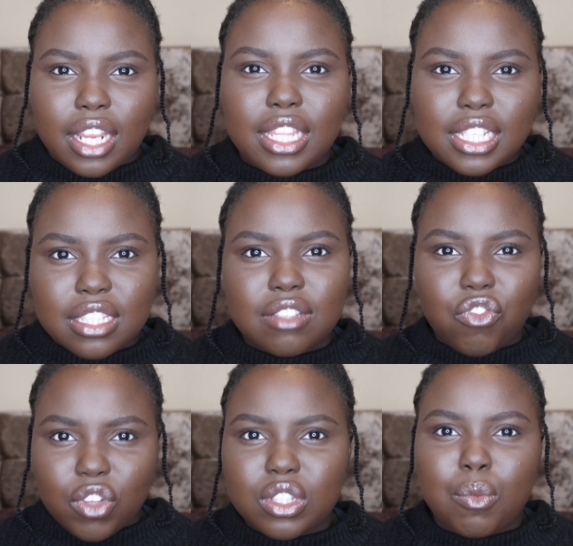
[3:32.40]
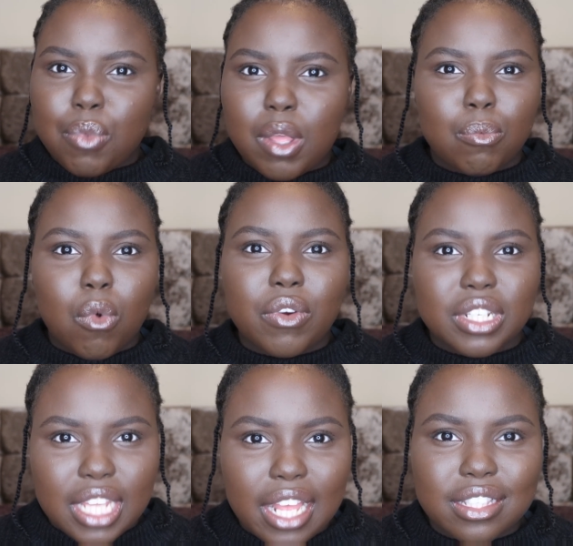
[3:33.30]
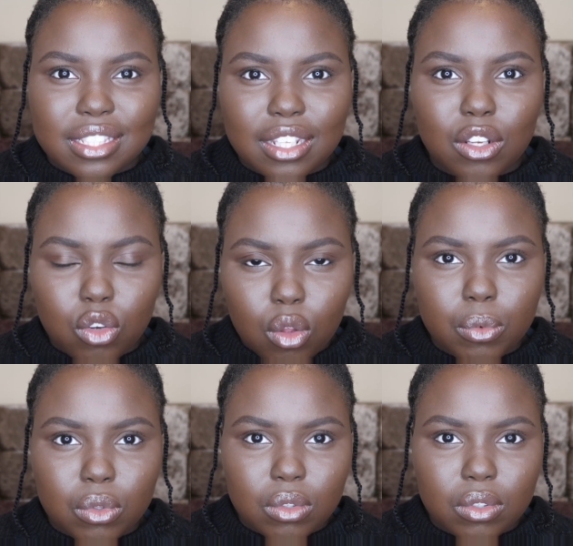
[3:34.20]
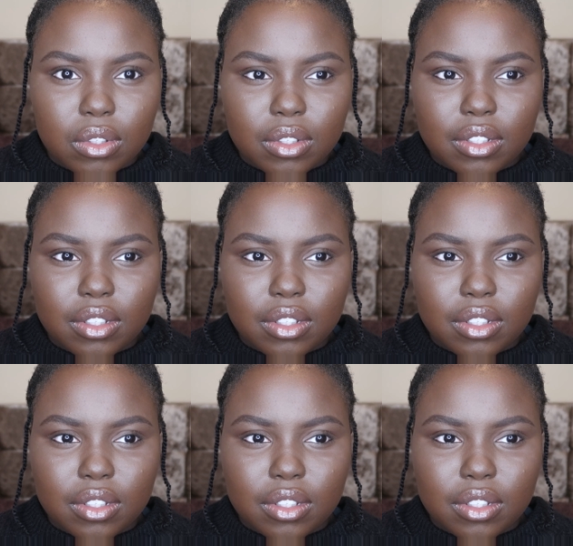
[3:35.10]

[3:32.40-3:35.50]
this feels a bit more intense than a normal